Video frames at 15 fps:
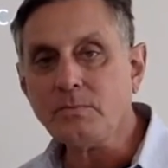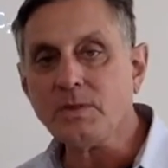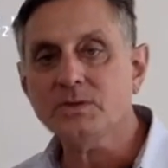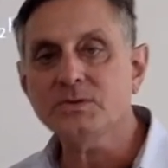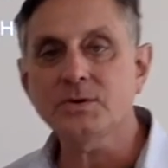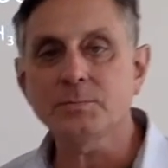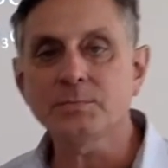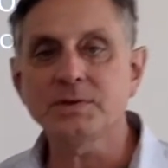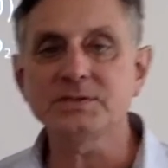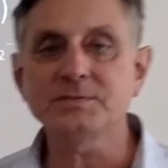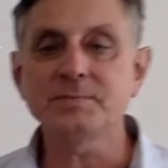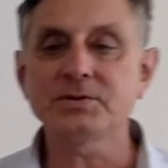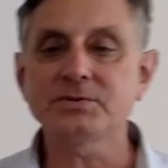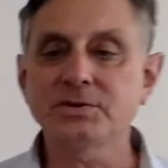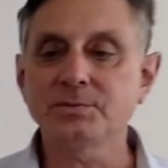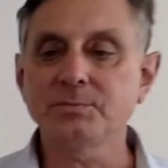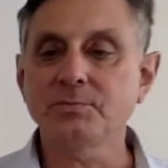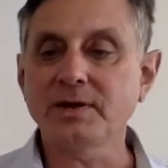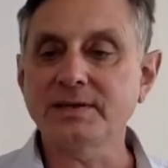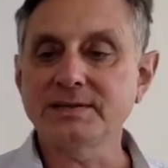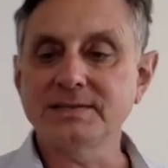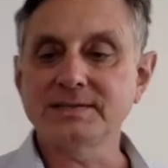So please make sure you
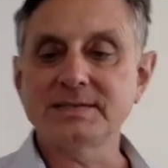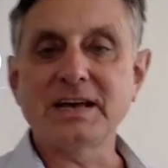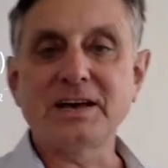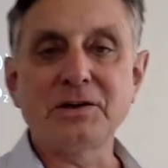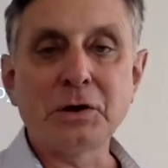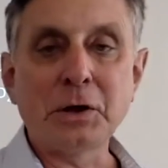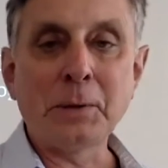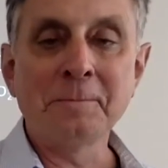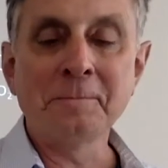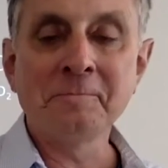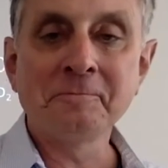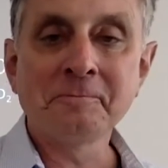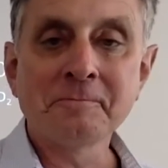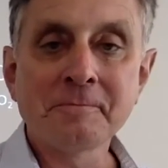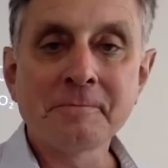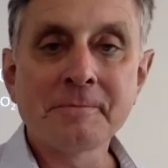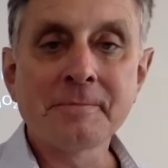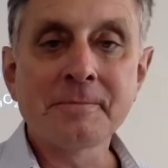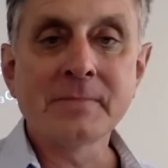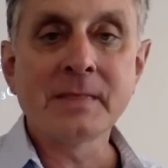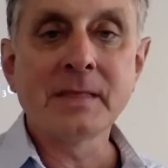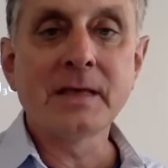write these down.
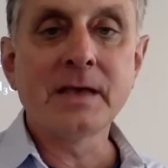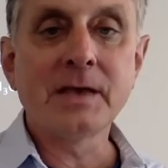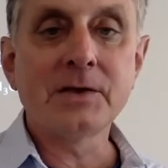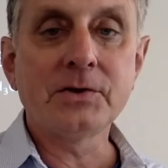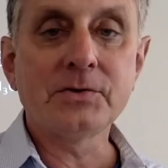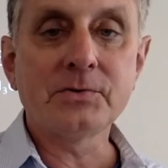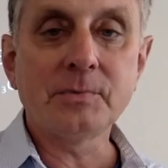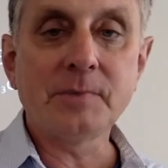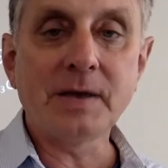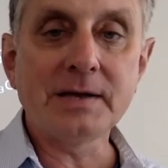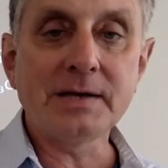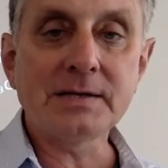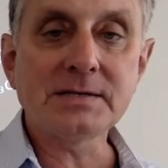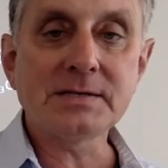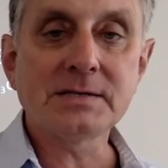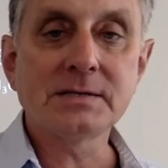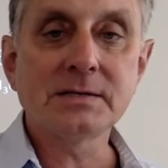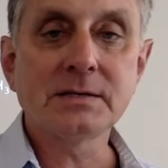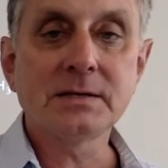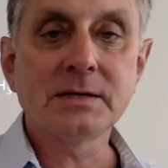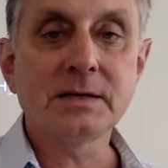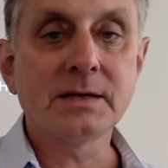NO3 minus,
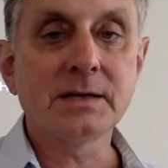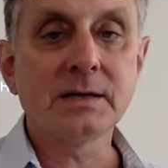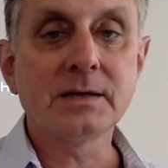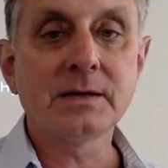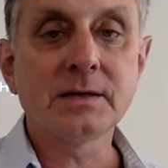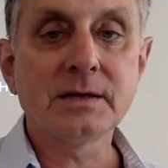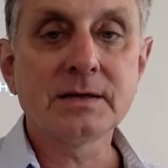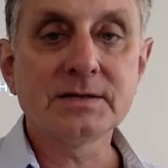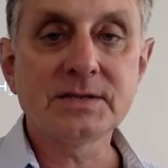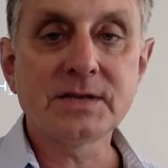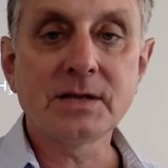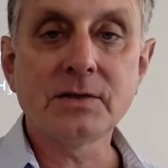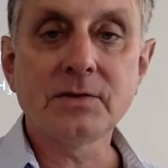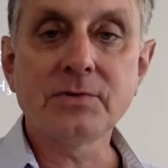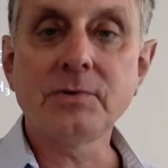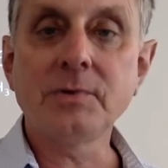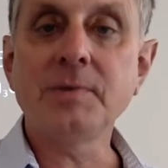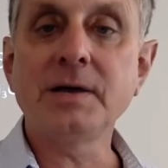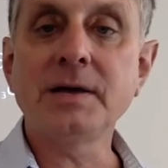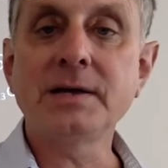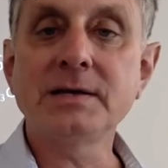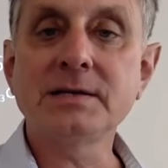ClO3
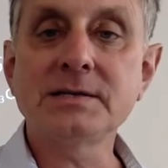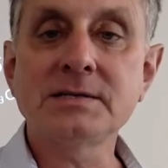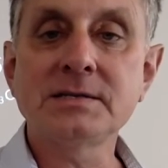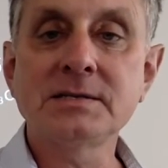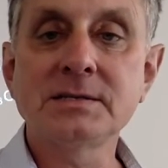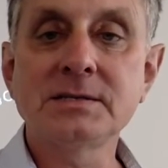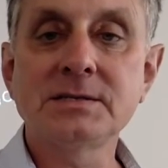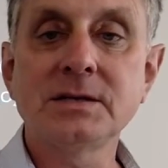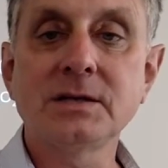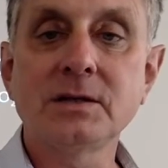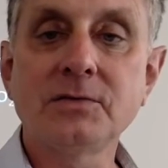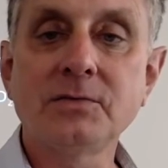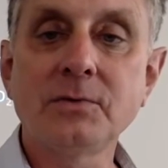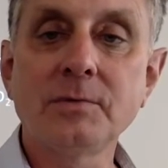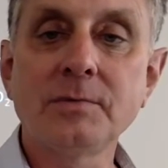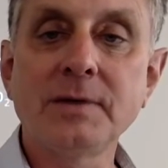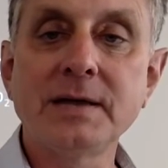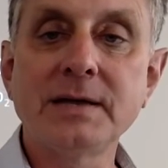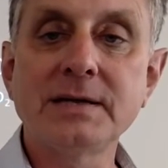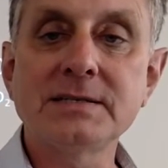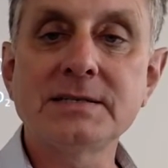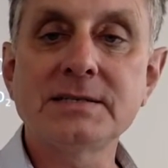minus, ClO4
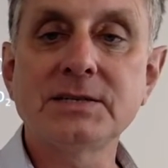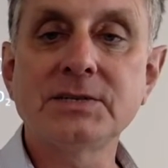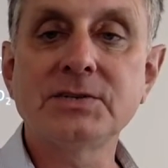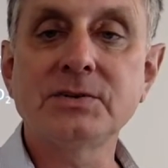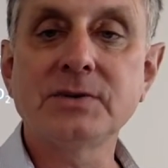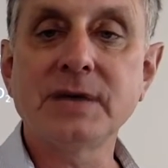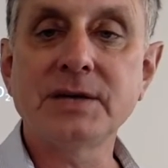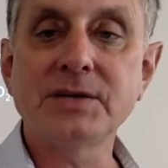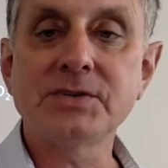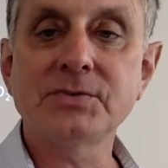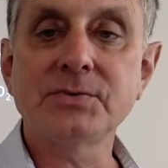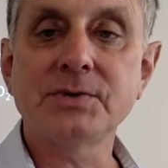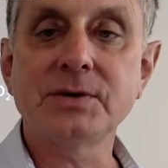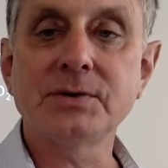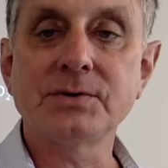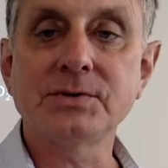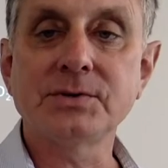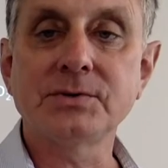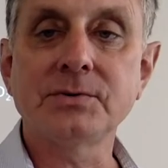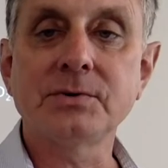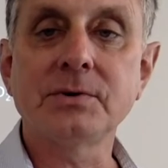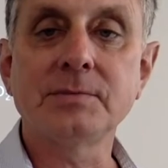minus,
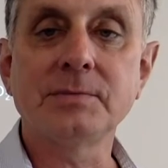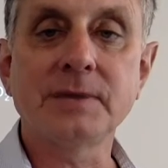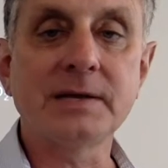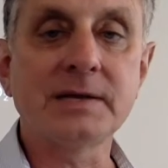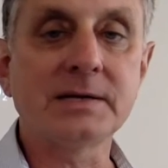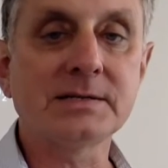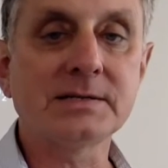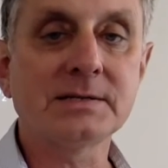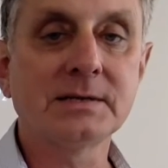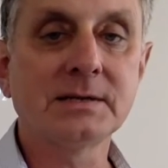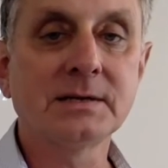C2H3O2 minus.